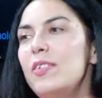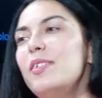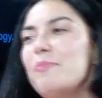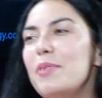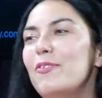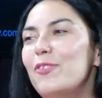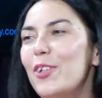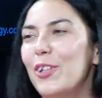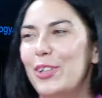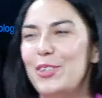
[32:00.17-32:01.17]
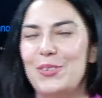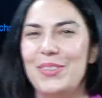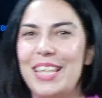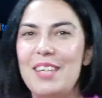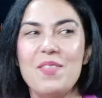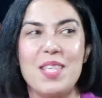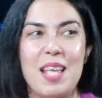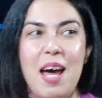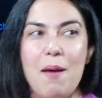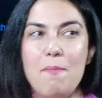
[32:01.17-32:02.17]
before to give
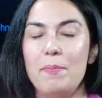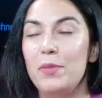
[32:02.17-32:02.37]
some